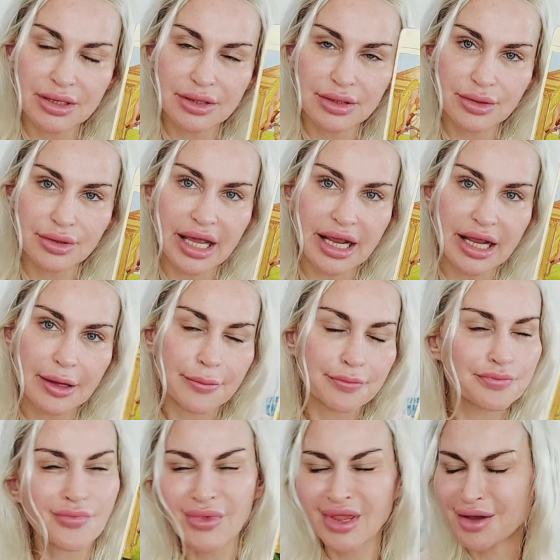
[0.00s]
They're like,
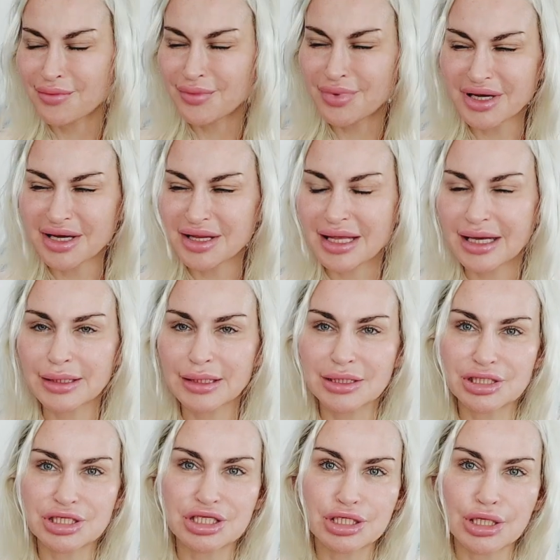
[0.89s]
putting on
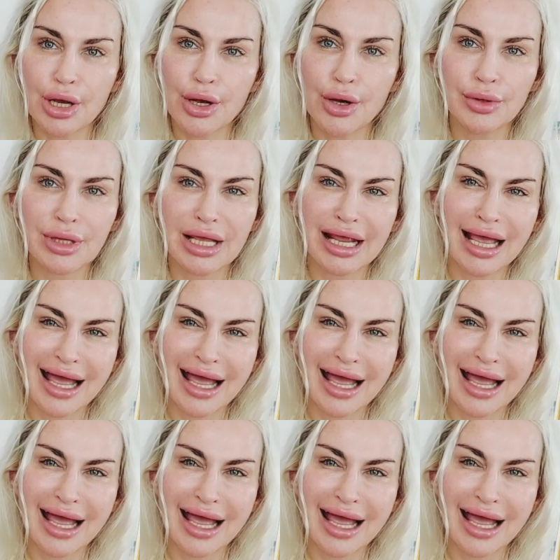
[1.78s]
this show, like,